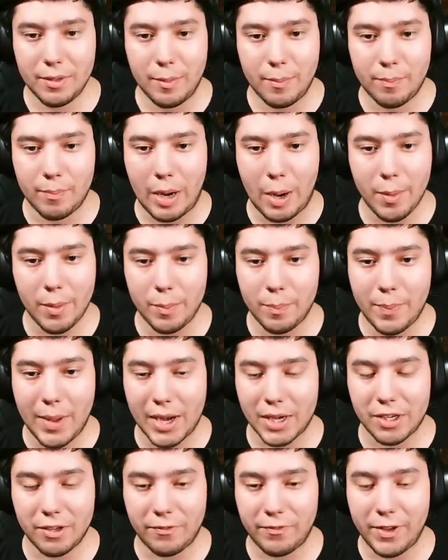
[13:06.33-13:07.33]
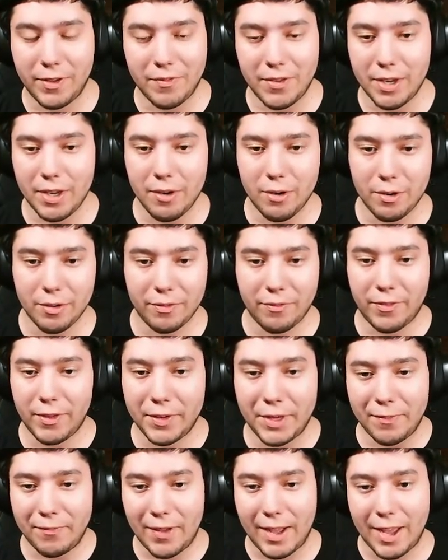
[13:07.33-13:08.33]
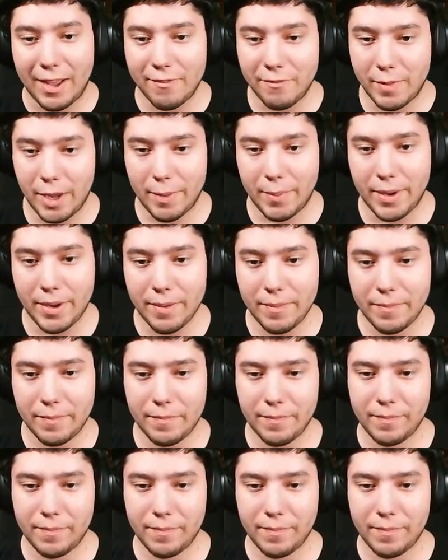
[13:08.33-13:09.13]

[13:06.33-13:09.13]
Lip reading: probably back to 50 or 55 maybe.